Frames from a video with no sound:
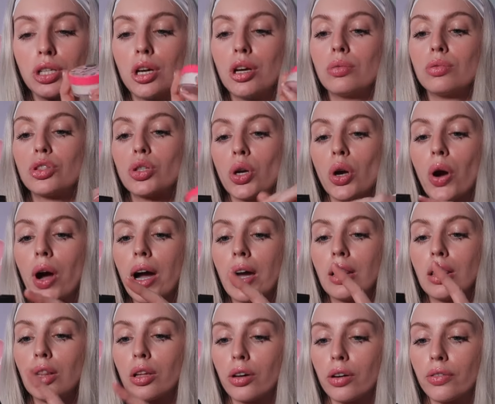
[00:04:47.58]
two. So
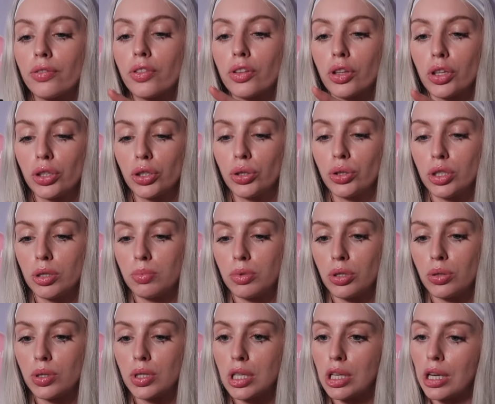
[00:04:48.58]
I love the Huda
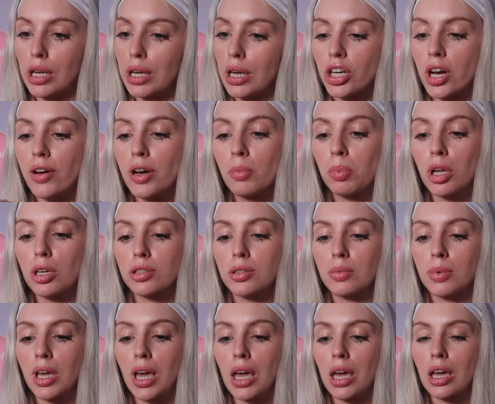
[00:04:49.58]
Beauty Cherry
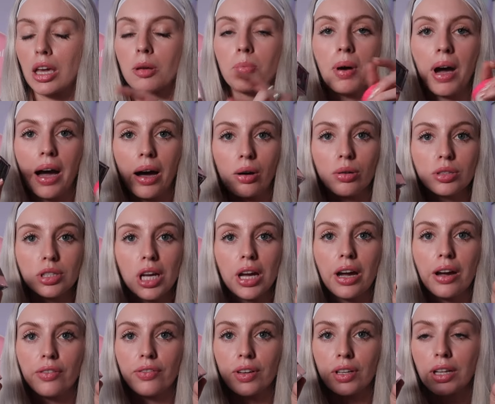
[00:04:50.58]
Blossom Cake Powder.
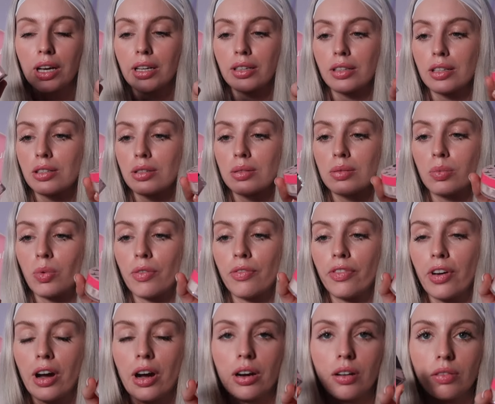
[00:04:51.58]
I feel like this went
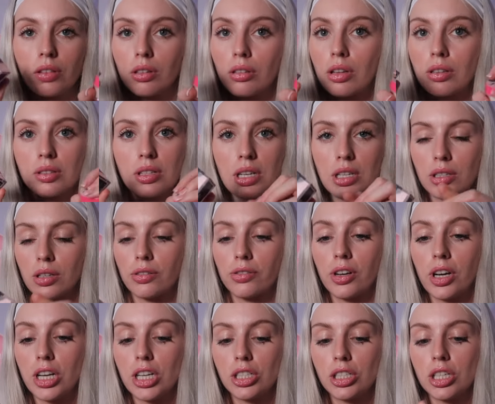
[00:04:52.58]
viral on TikTok
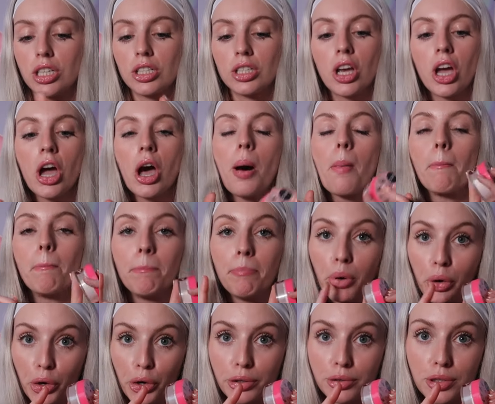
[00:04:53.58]
for ages.
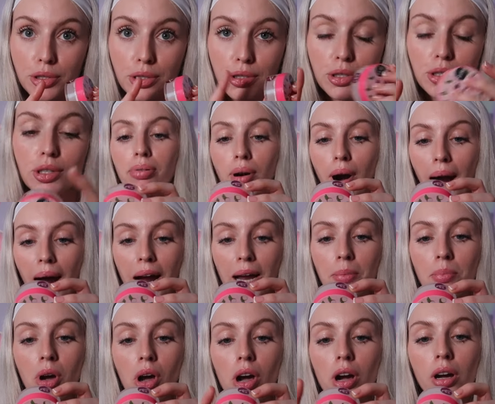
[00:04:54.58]
But
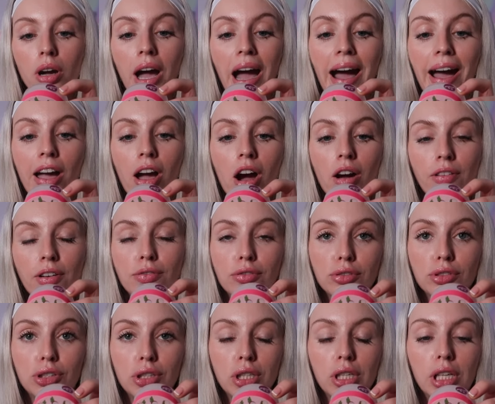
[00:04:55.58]
Primark I Hot
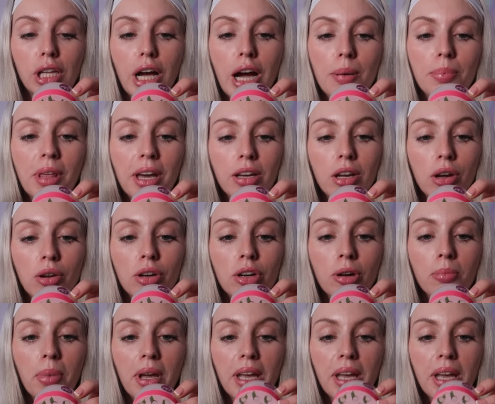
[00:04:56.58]
Revolution collab, their coconut